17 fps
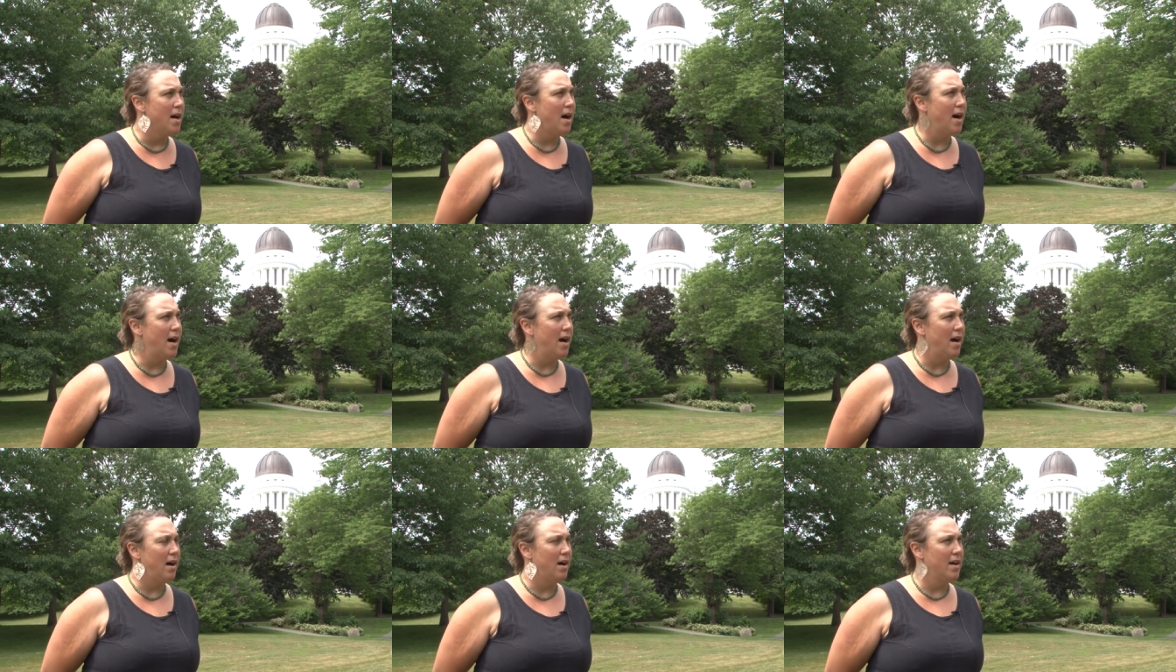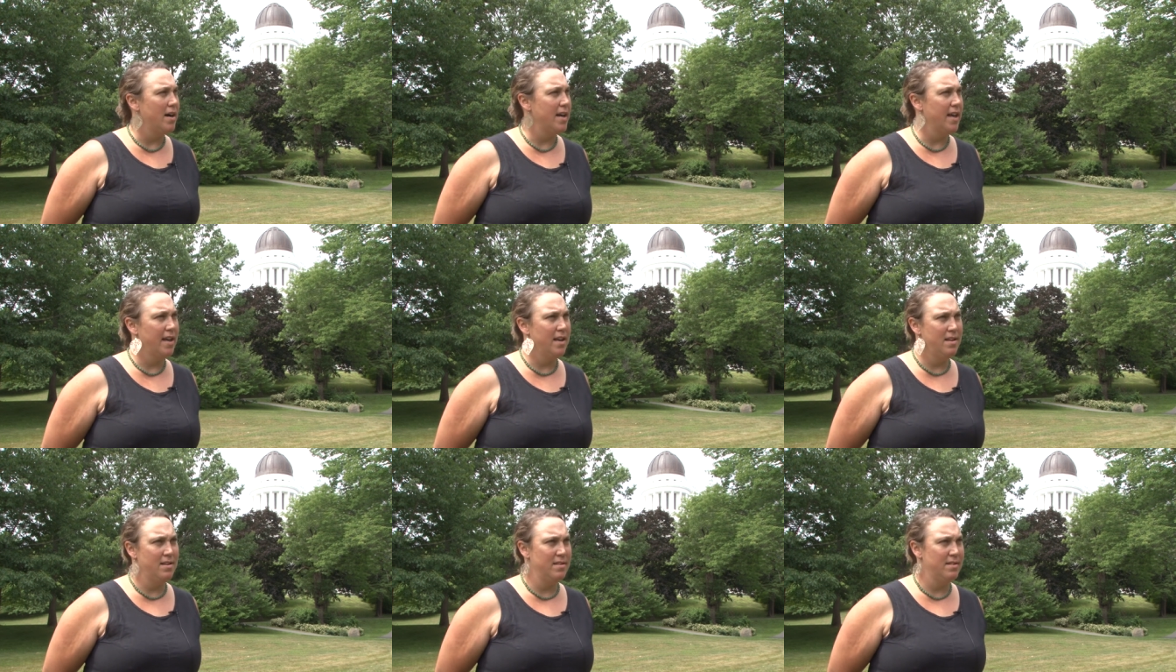uh,
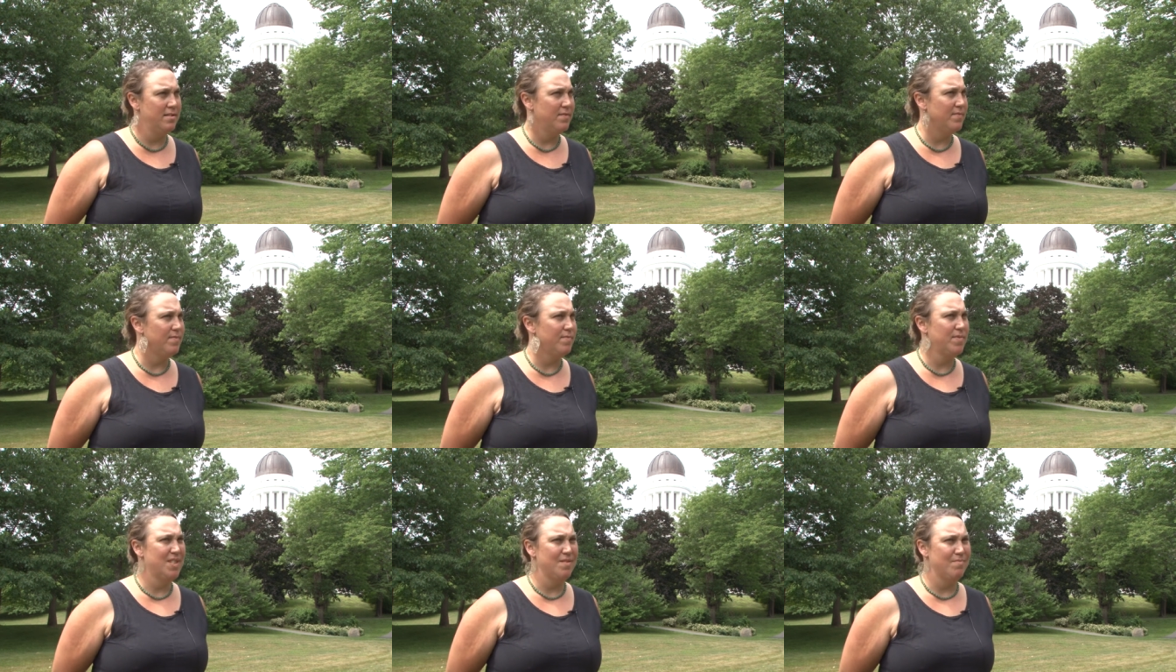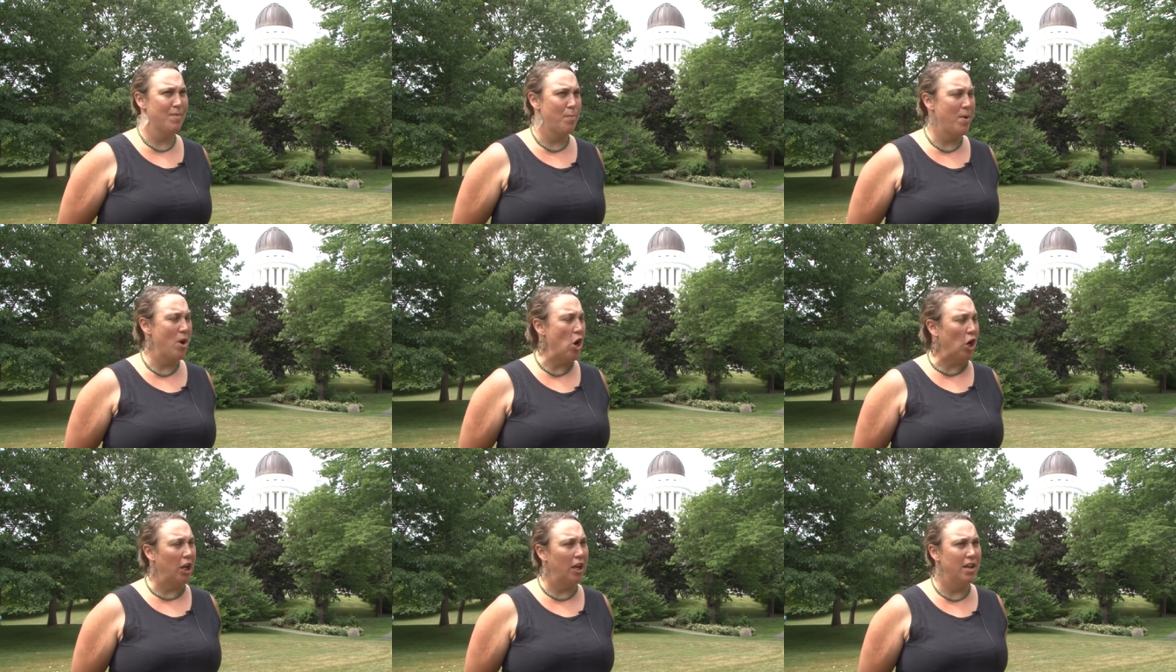in some
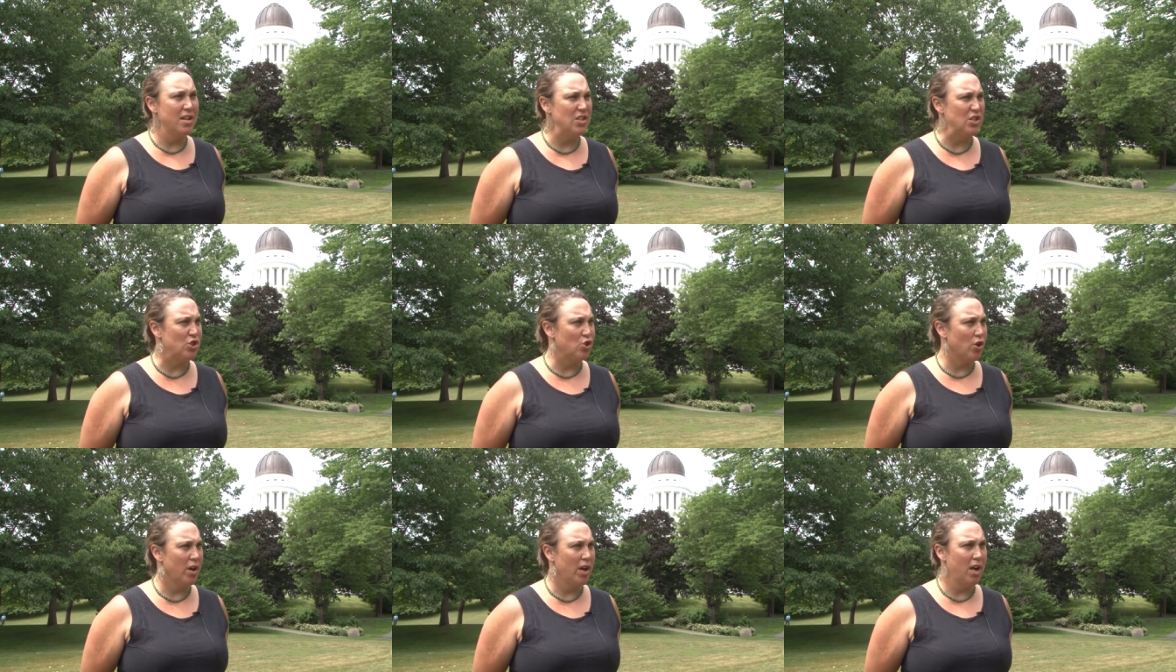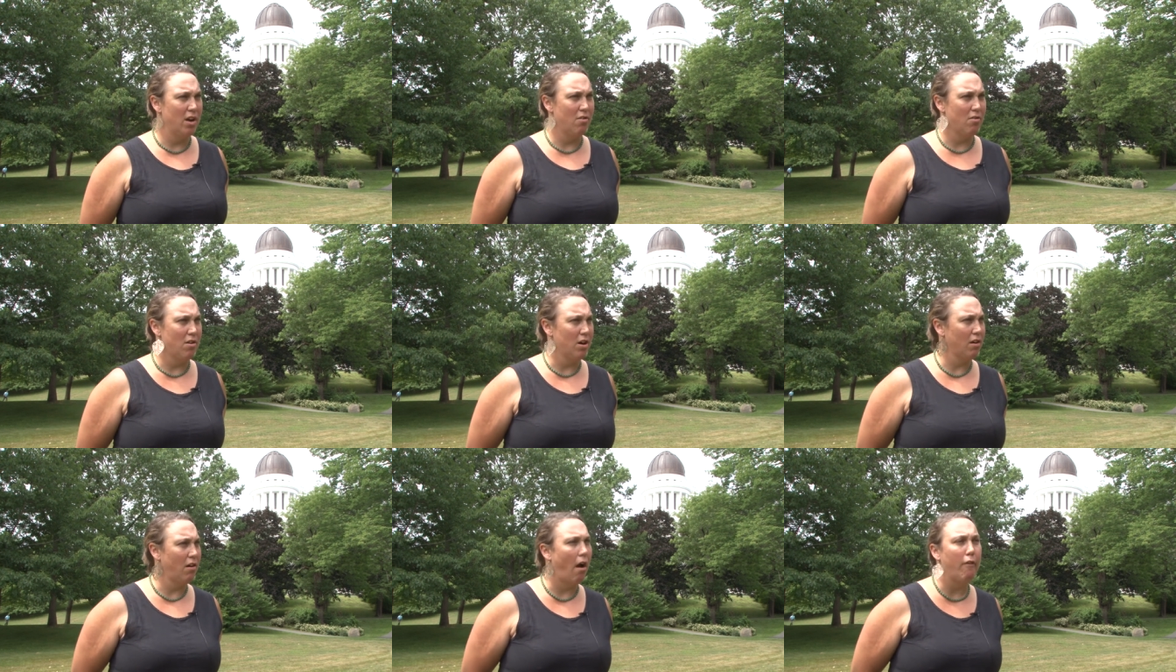American history
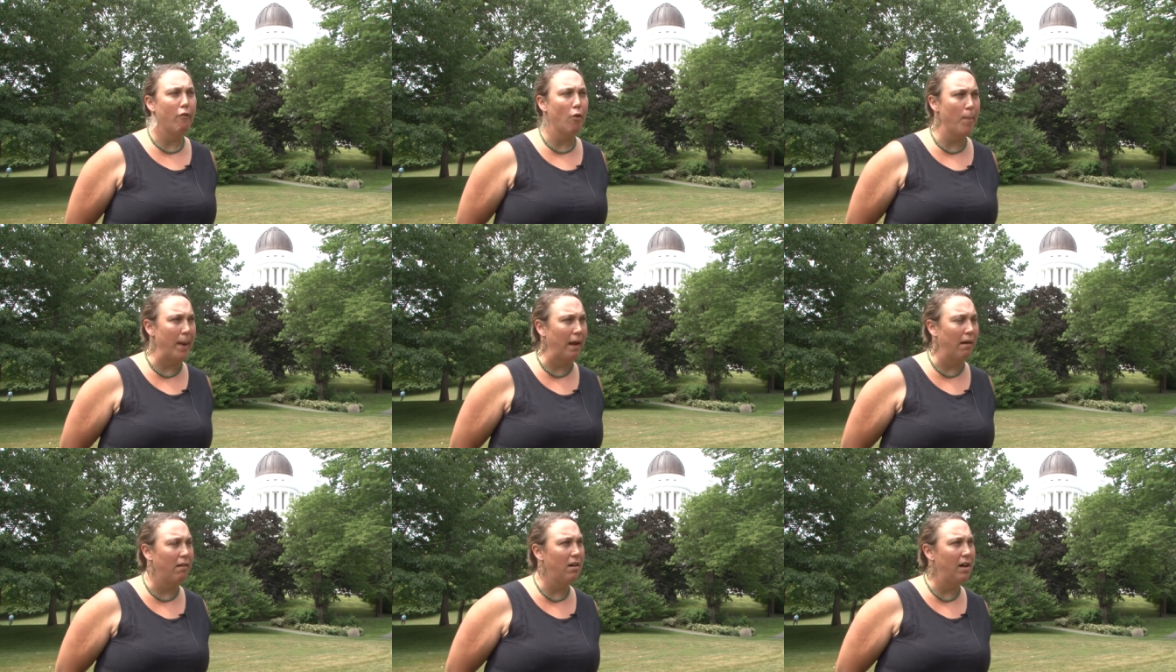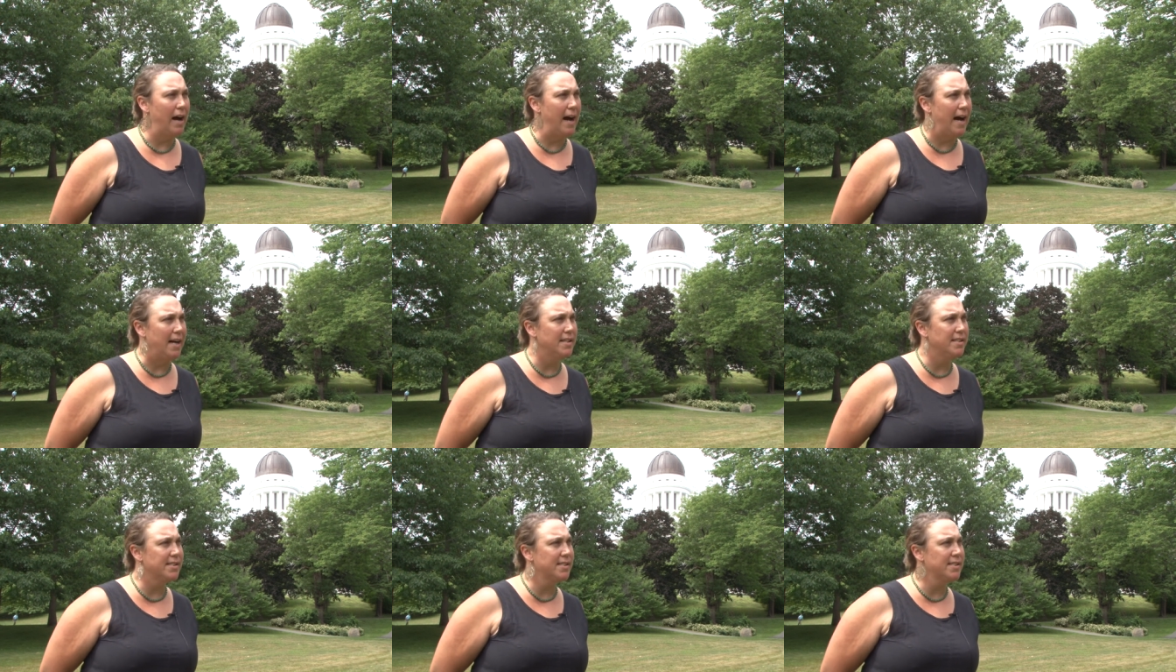or government
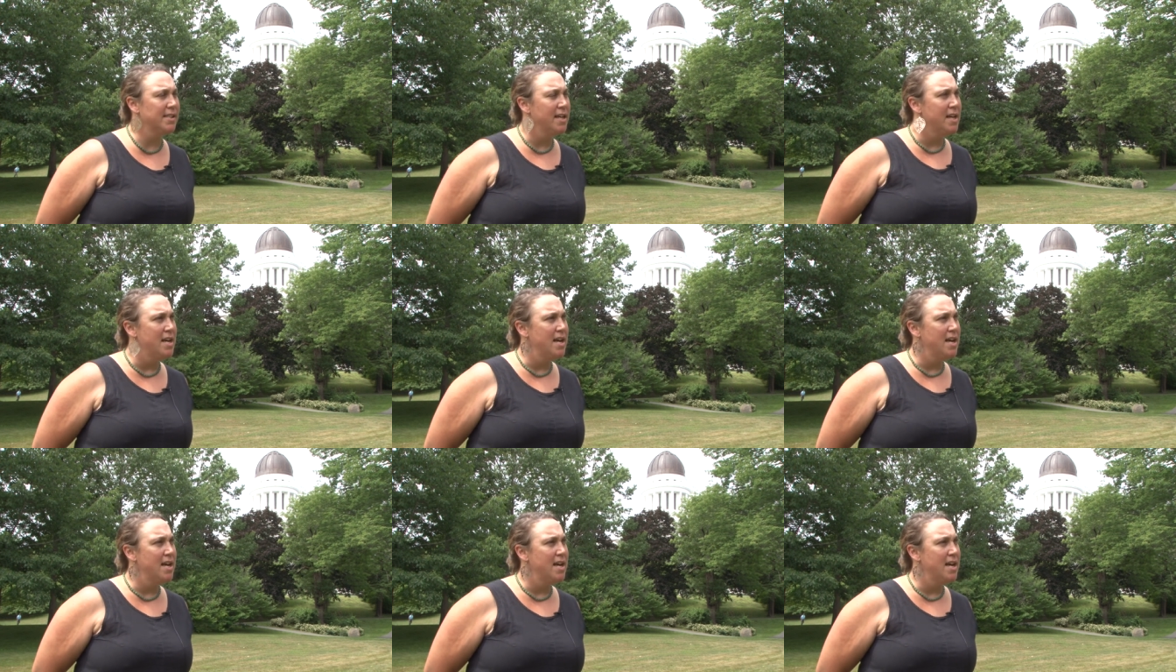class.